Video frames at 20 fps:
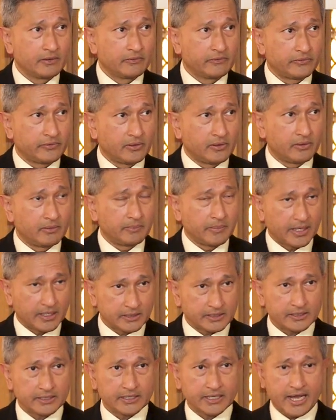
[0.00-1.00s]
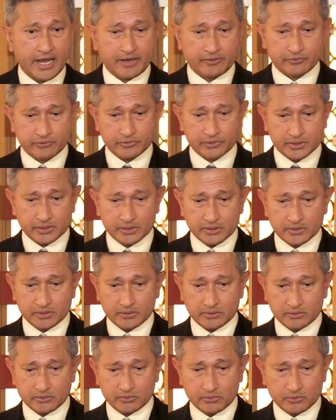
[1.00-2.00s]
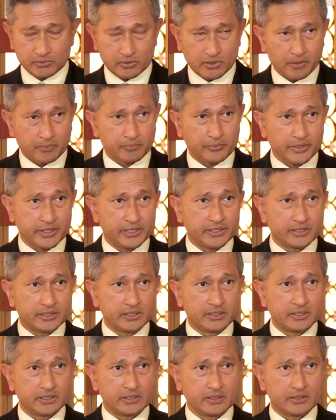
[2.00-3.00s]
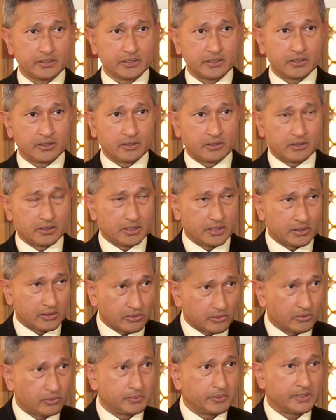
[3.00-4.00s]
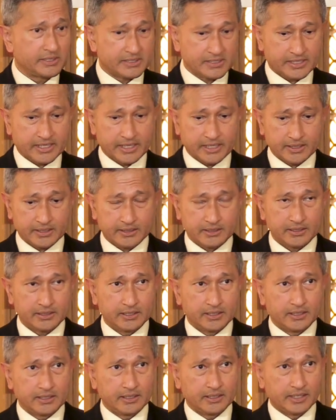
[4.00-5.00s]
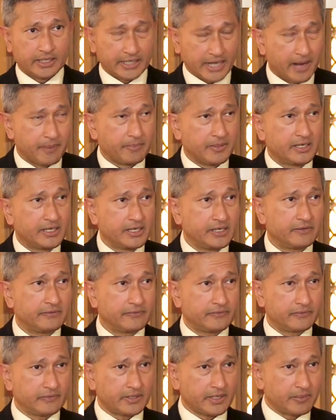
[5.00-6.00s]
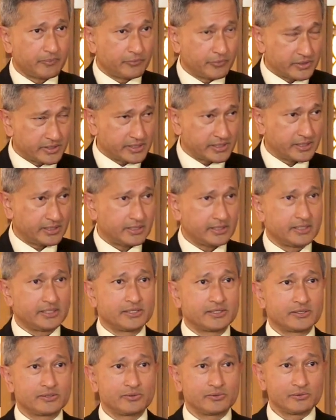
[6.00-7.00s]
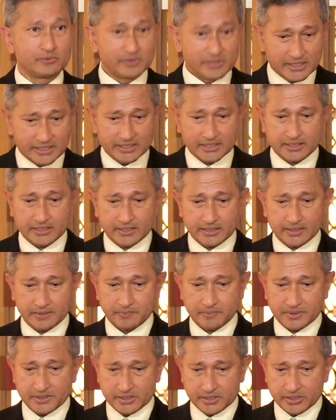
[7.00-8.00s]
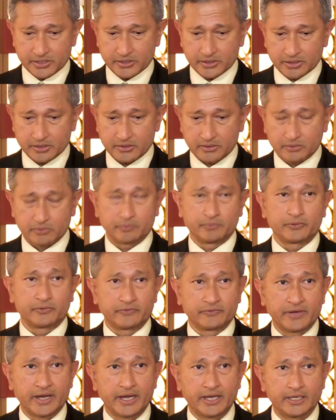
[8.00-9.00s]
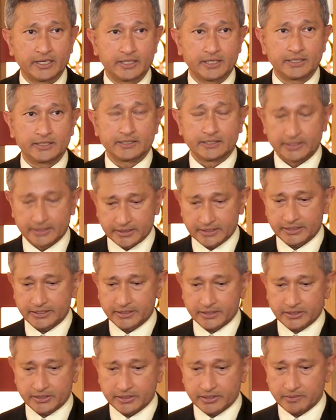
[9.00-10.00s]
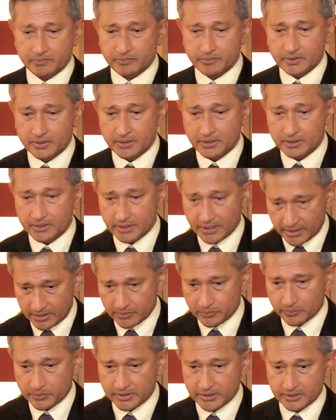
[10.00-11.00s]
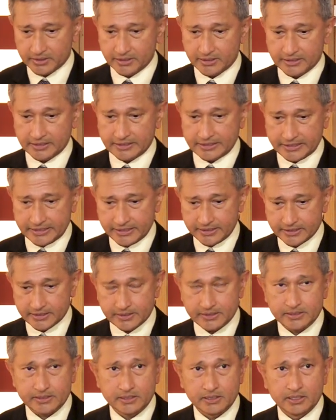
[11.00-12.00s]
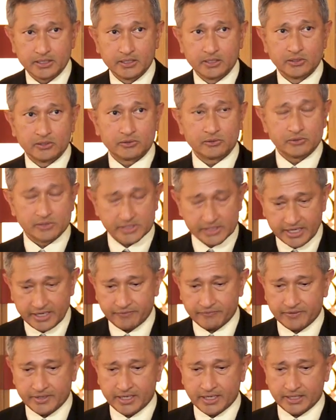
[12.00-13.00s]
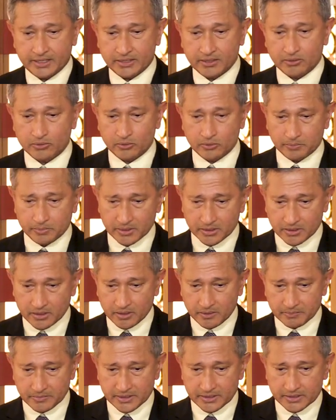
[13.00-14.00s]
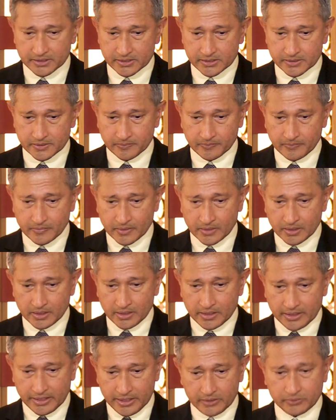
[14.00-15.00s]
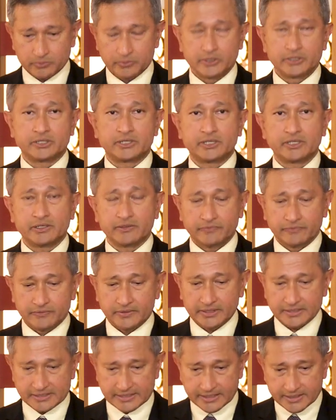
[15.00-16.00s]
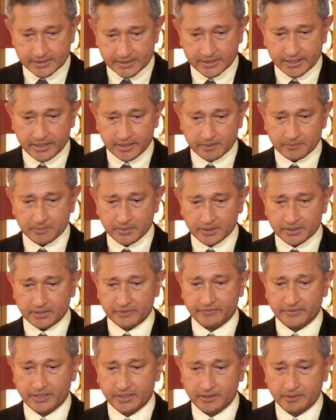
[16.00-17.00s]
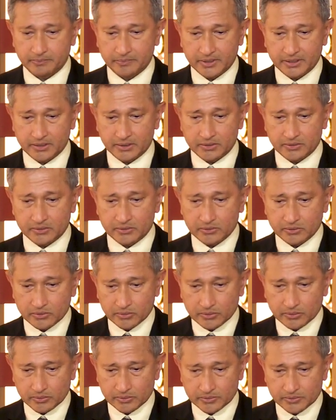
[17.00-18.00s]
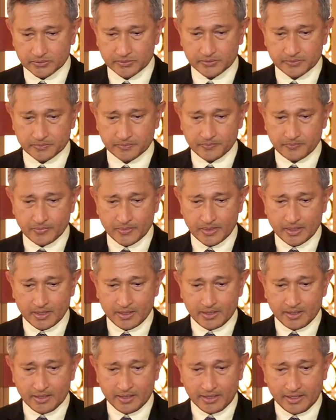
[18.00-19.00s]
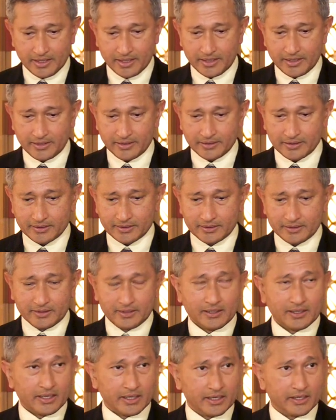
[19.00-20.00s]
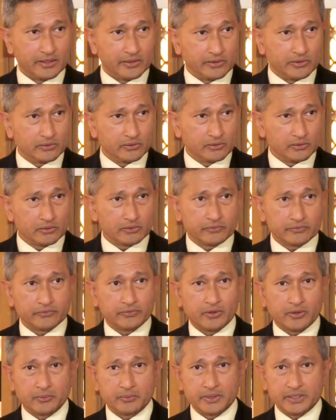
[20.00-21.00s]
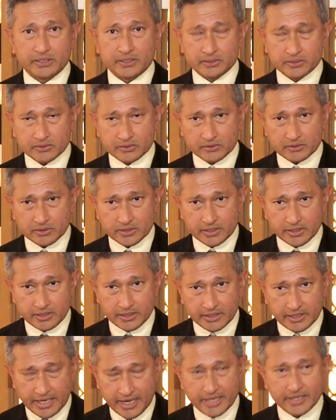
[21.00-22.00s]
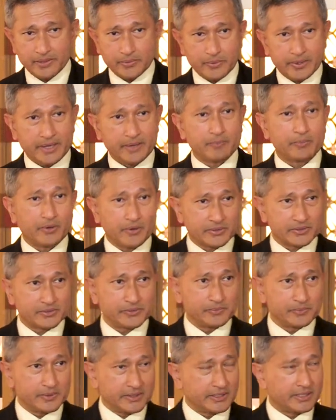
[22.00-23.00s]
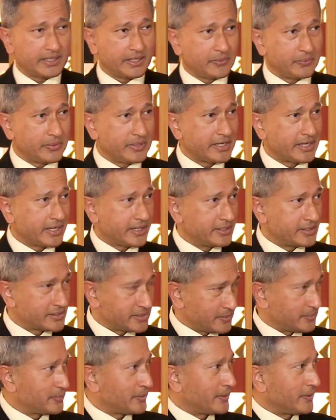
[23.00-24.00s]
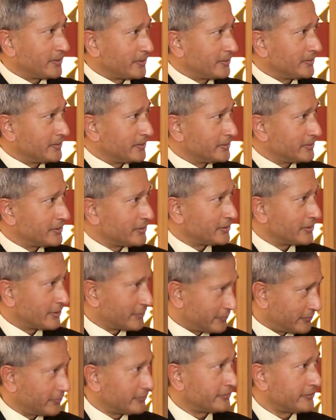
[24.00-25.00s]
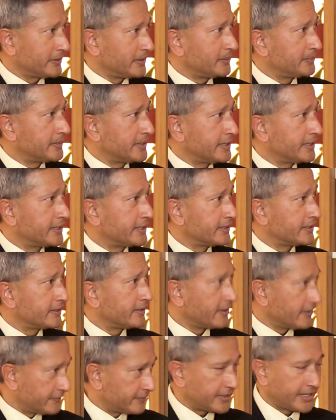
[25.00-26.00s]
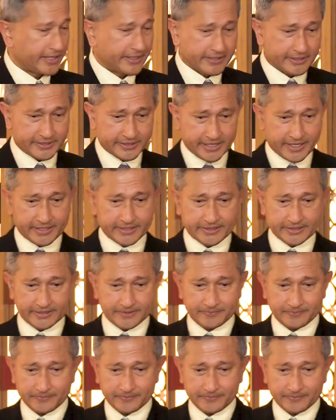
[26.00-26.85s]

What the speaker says: for multilateral cooperation on a global scale, and I believe that Brazil is uniquely positioned to provide the leadership that the world needs to safeguard the global commons and to achieve the sustainable development goals. And I look forward in any way possible that we can support your fulfillment of that agenda.